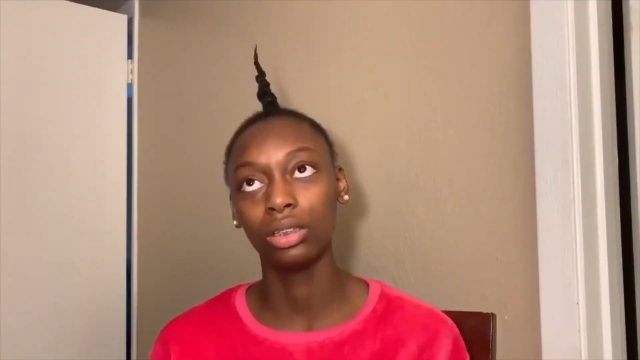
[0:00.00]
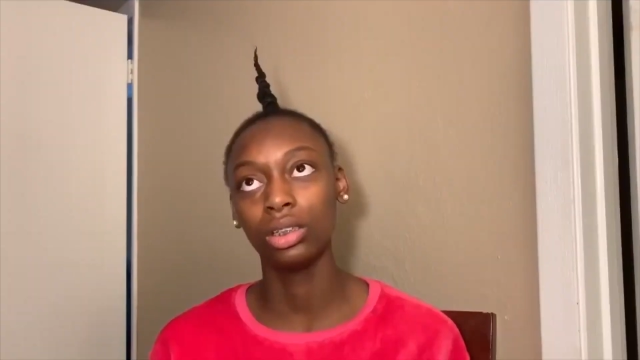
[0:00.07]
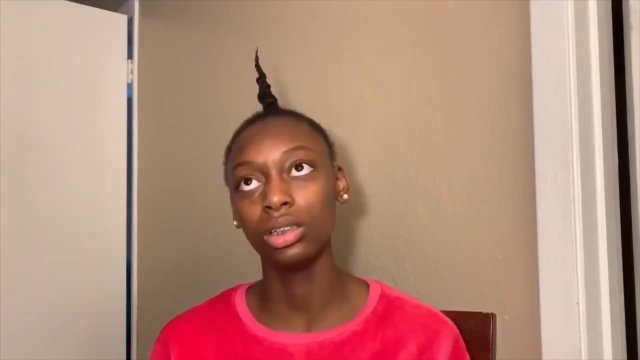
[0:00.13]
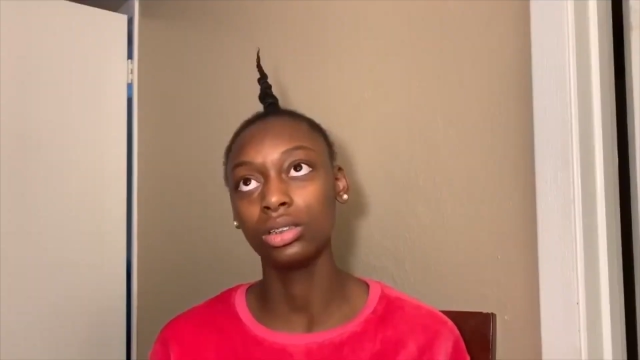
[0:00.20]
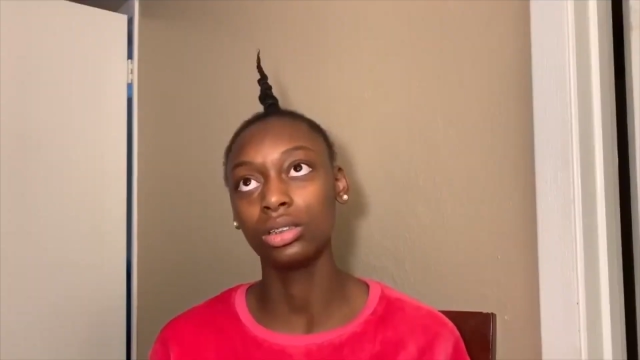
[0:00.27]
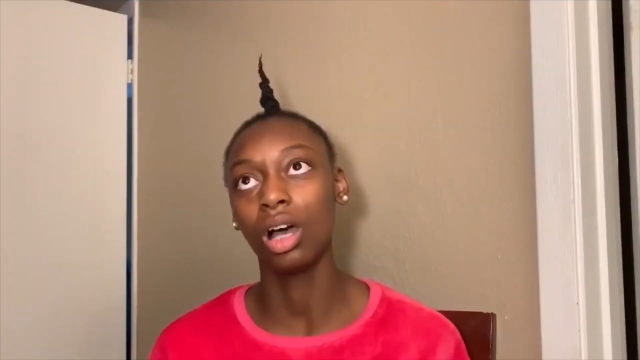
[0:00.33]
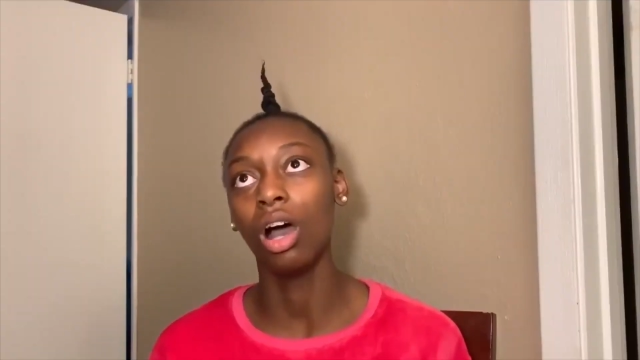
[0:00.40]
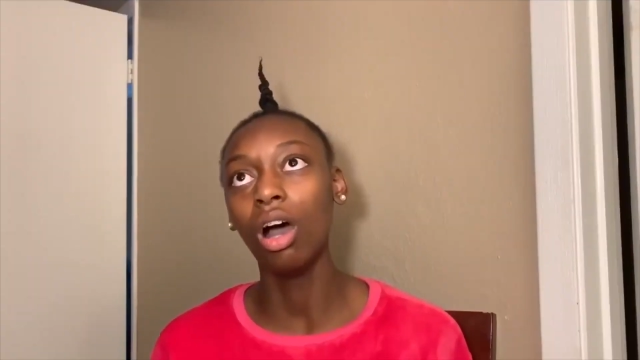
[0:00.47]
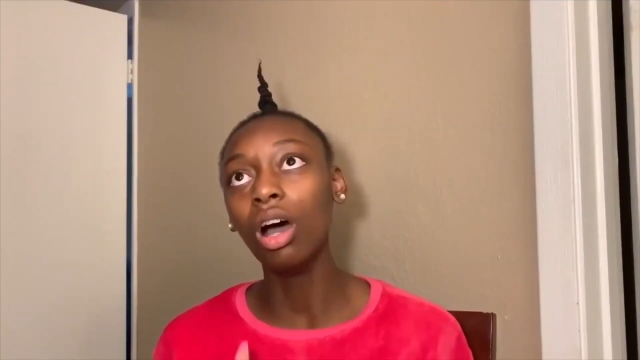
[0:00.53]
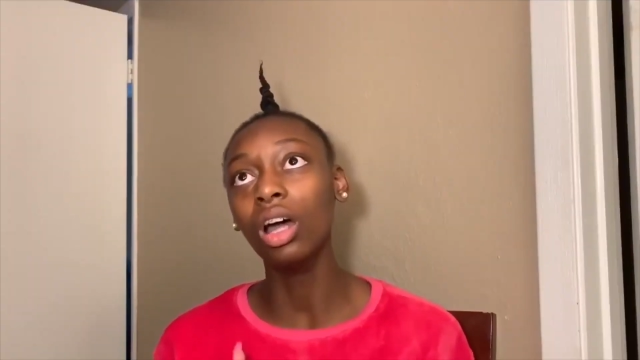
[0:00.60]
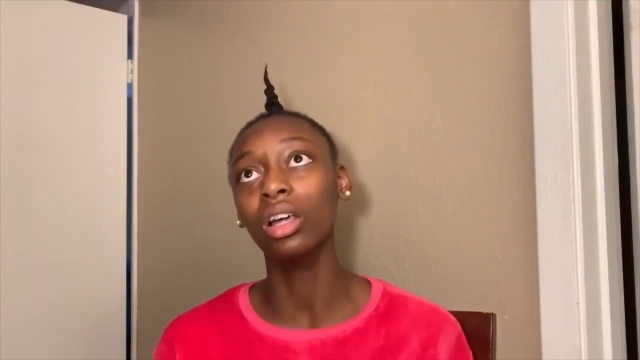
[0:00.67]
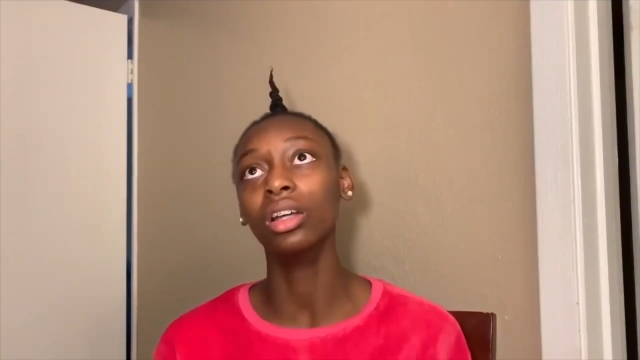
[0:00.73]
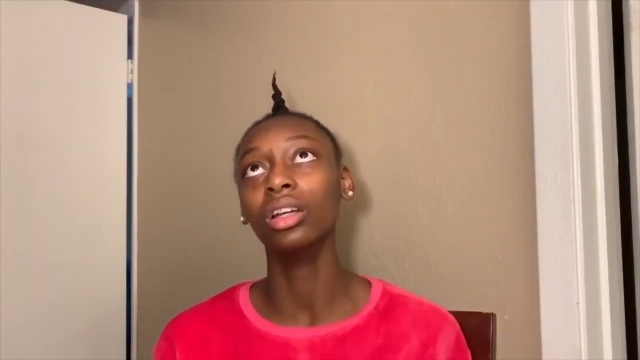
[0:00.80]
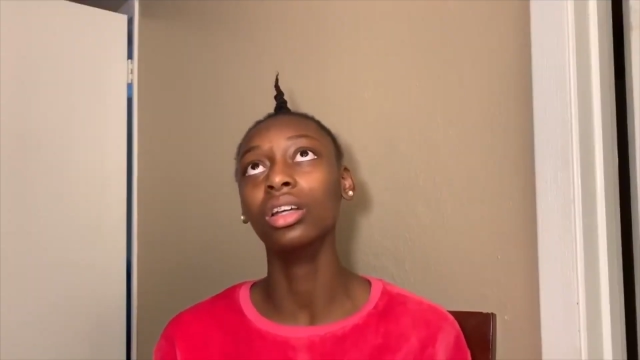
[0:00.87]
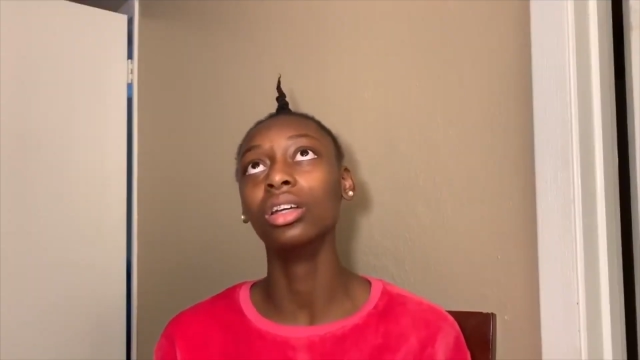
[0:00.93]
It's
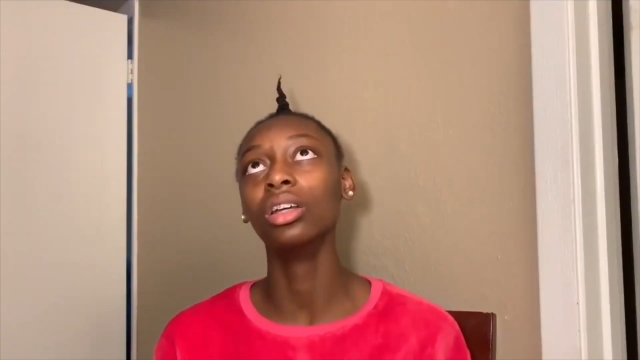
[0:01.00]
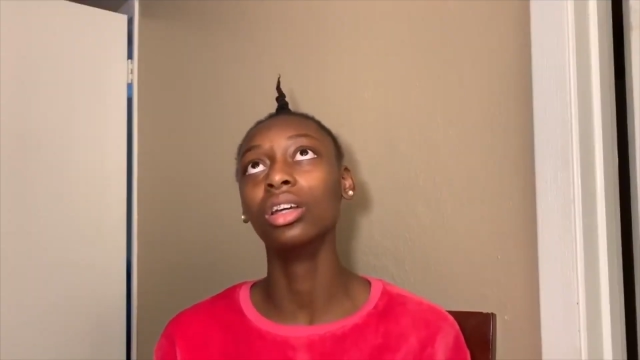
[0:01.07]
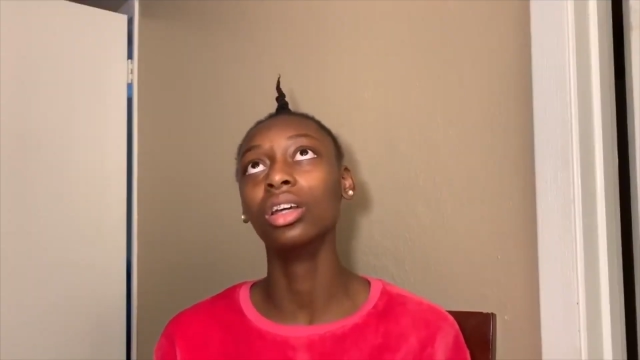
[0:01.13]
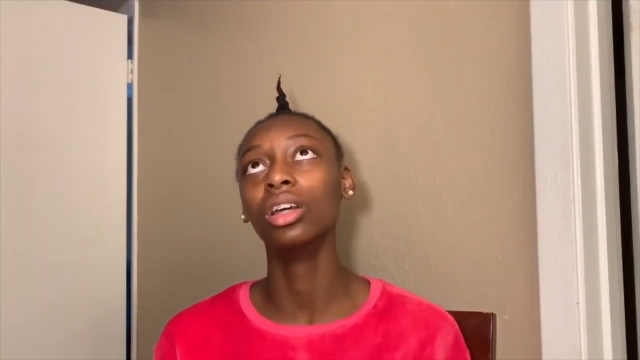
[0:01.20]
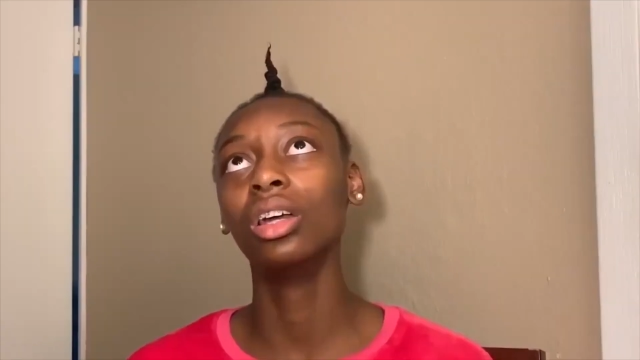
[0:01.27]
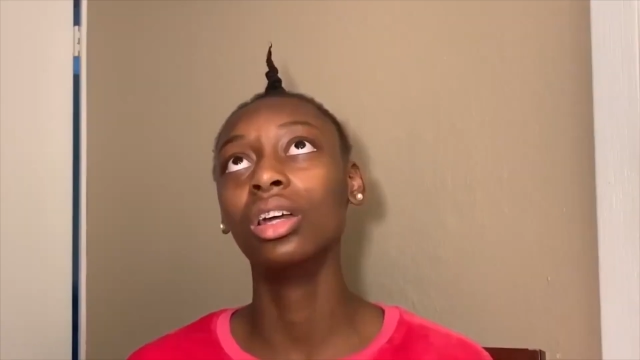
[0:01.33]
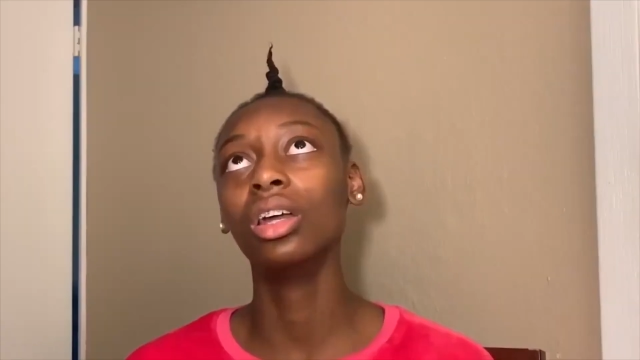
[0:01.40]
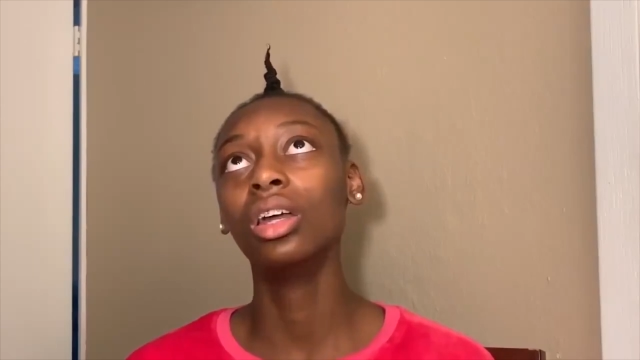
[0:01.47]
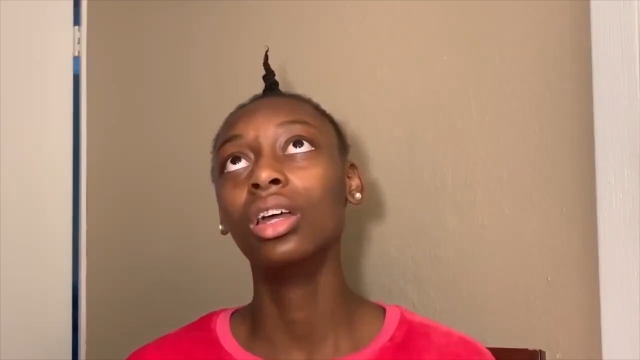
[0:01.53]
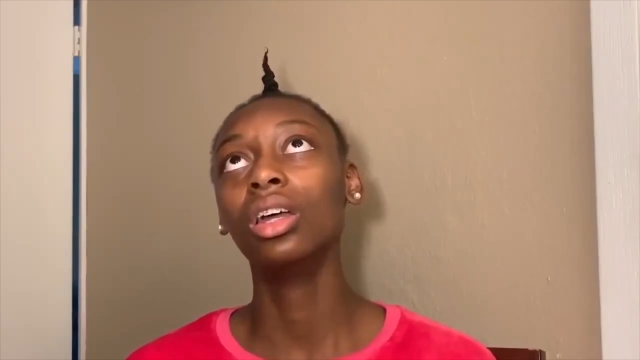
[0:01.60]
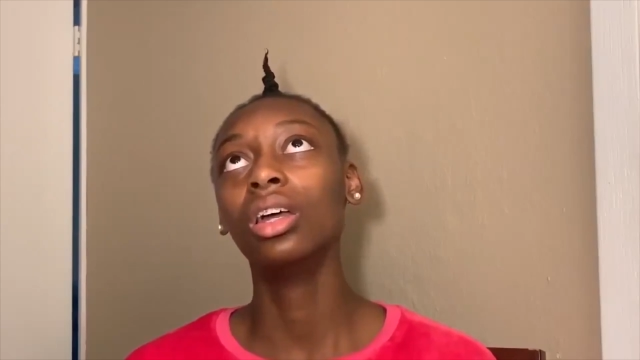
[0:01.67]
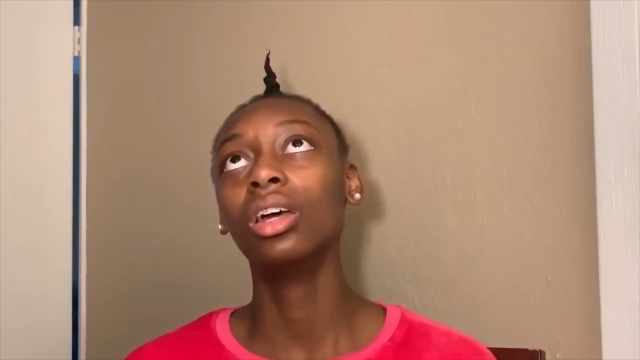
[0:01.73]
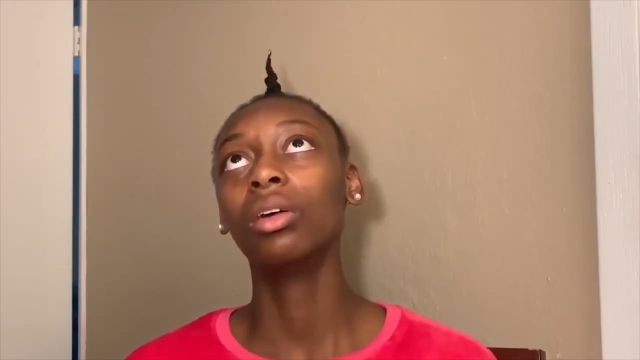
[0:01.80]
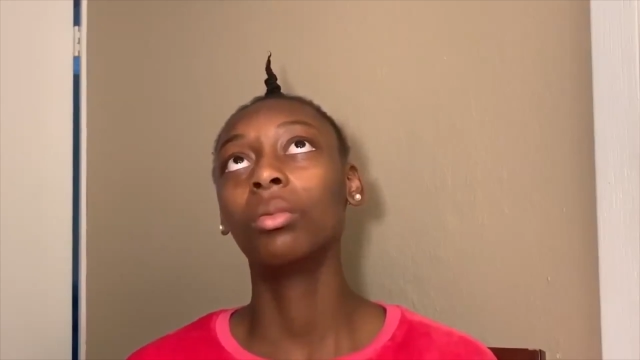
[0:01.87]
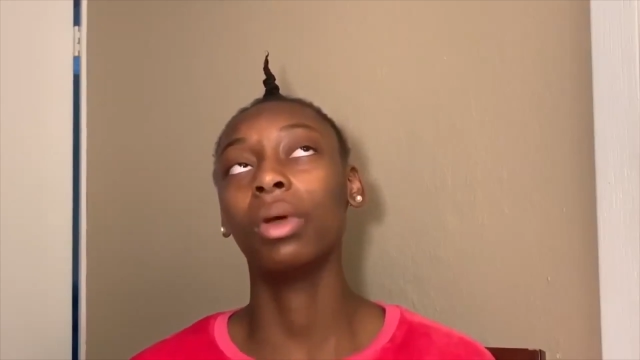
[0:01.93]
hard
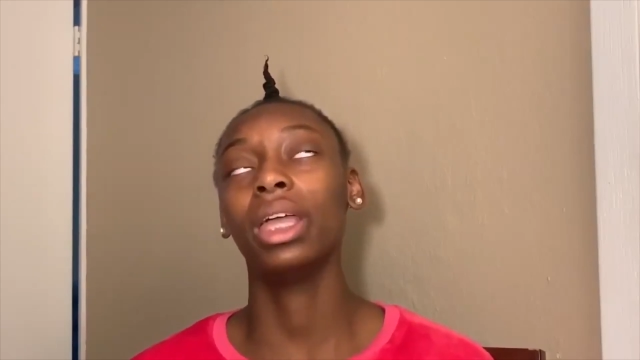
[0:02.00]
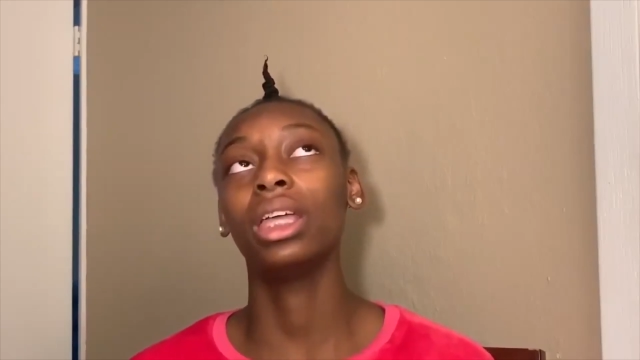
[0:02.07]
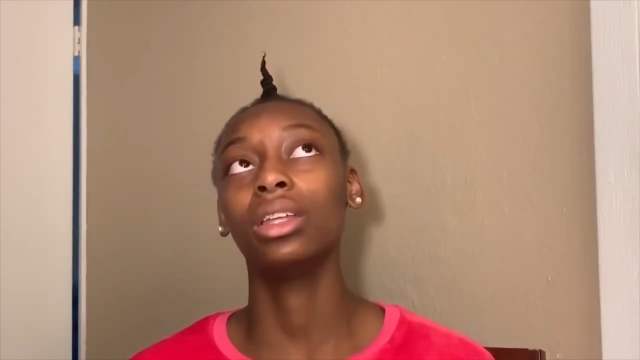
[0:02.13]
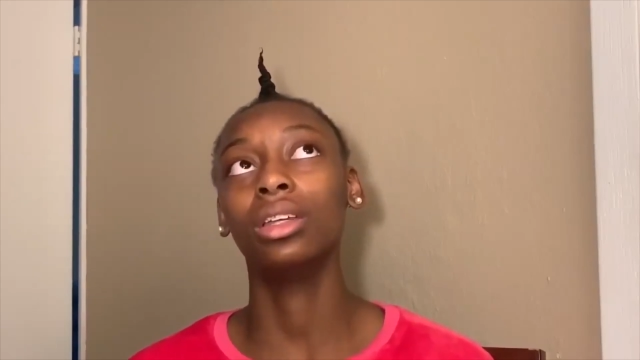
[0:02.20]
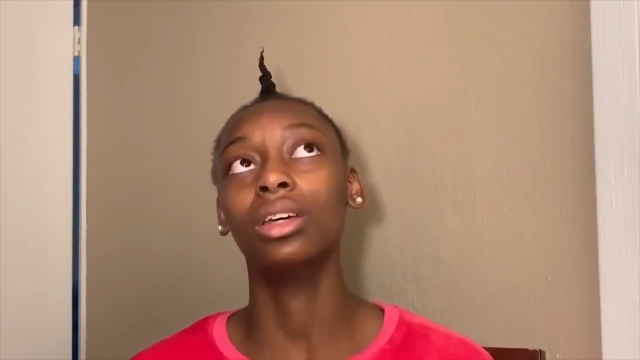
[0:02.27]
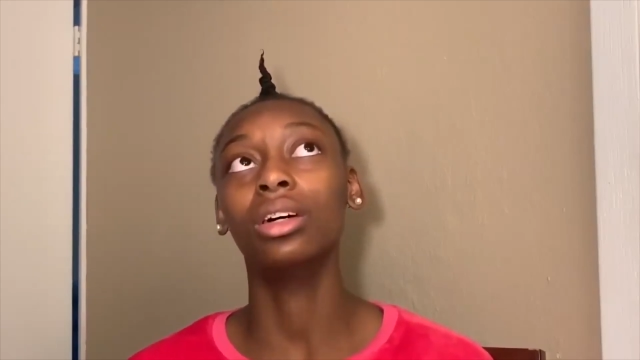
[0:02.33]
waking